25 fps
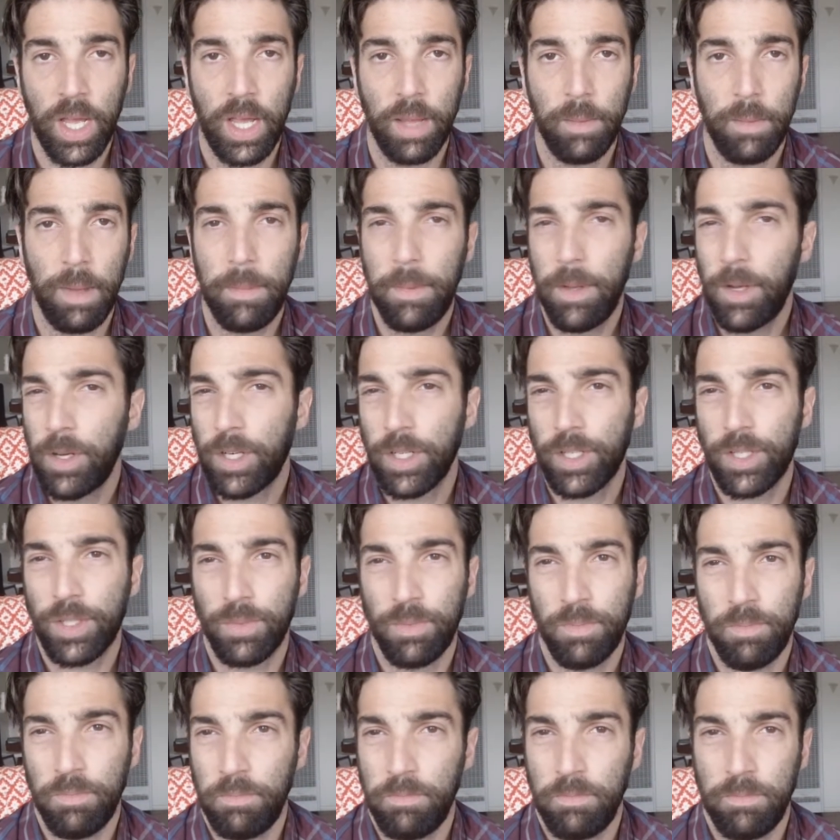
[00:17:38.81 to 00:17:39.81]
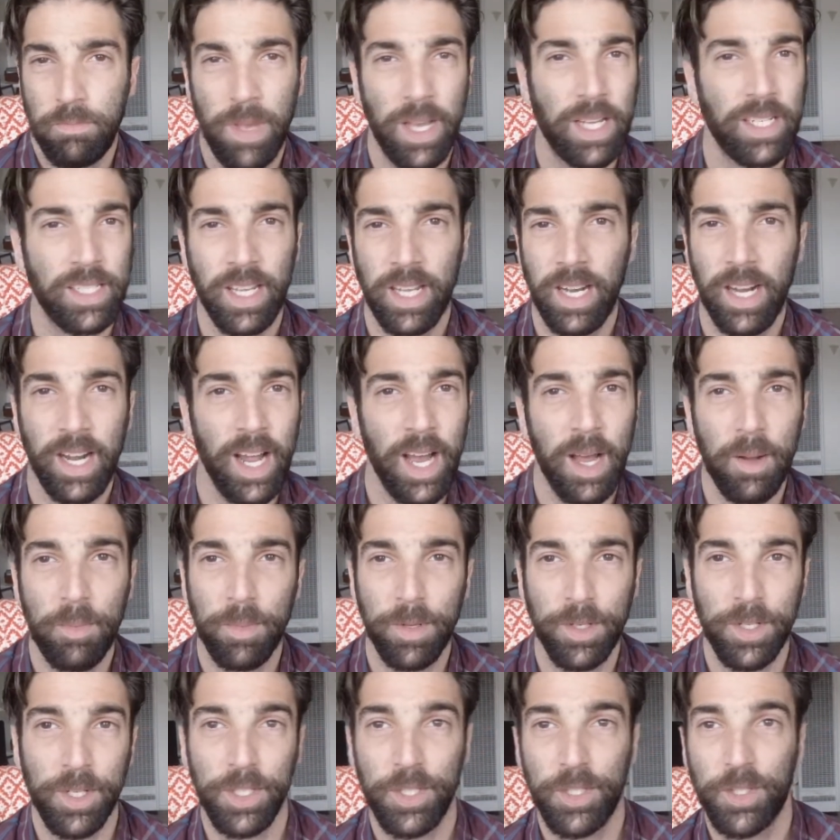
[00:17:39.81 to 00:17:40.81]
Maybe you're just mixing it up
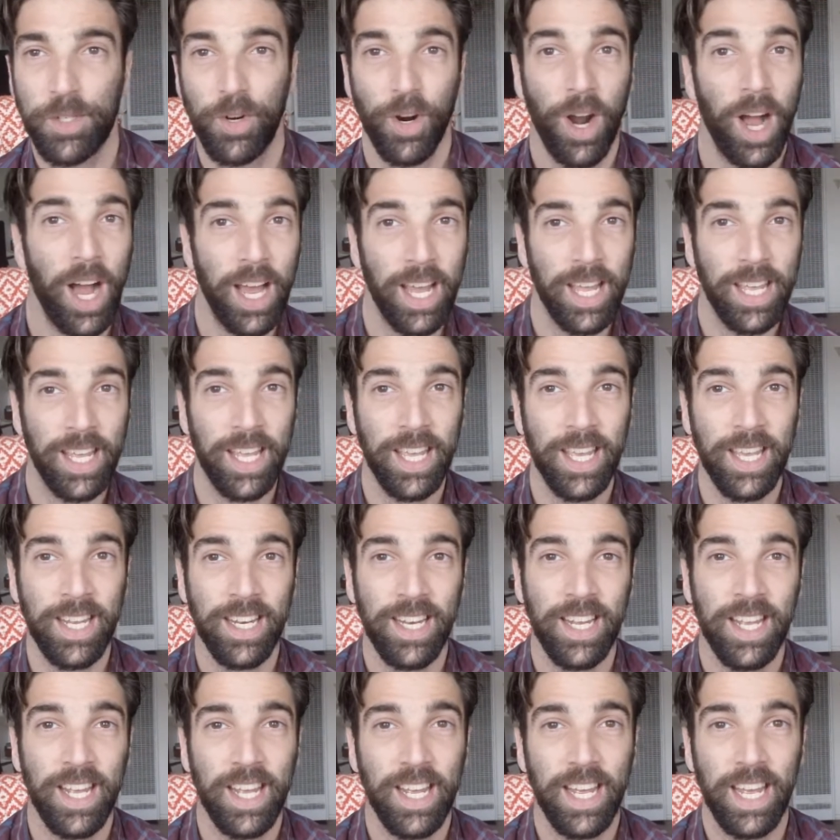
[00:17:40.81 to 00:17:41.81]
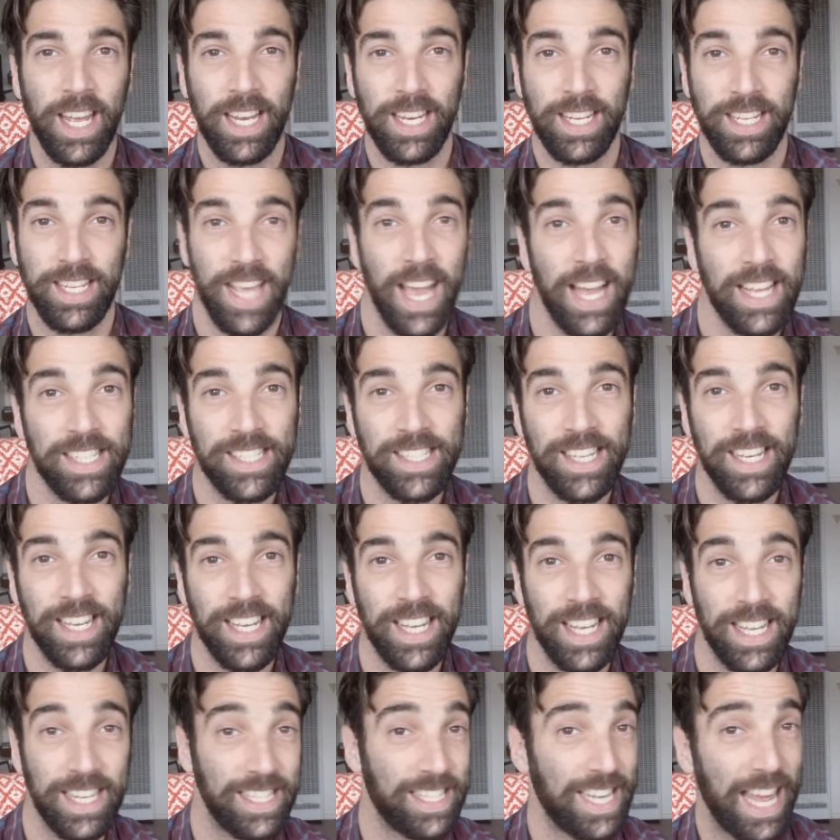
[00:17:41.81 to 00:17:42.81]
and just trying it and
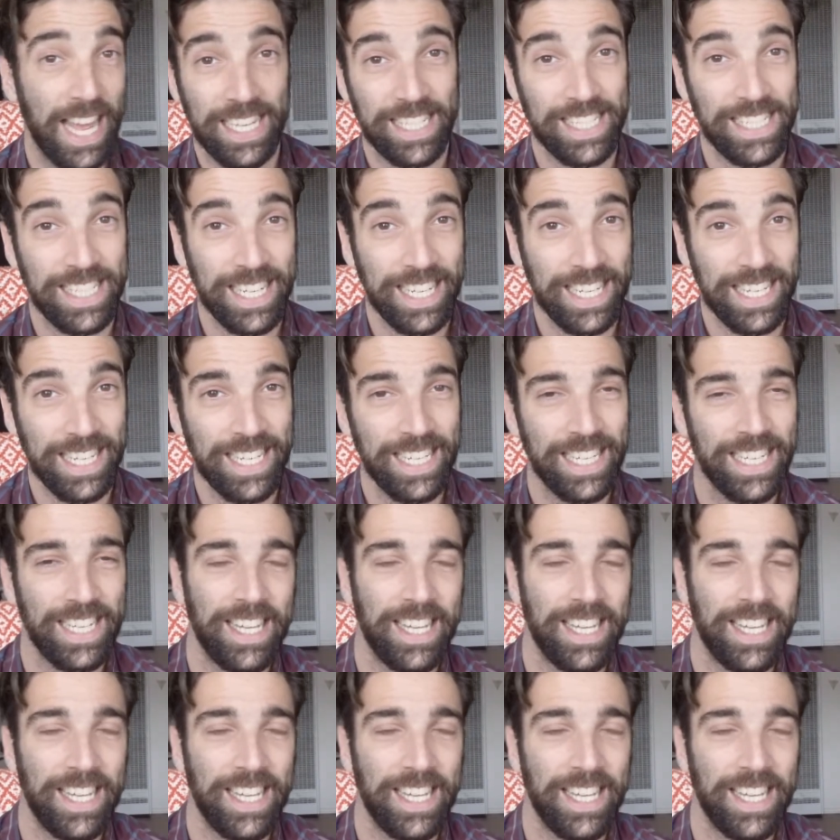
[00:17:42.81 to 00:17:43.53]
guessing and testing.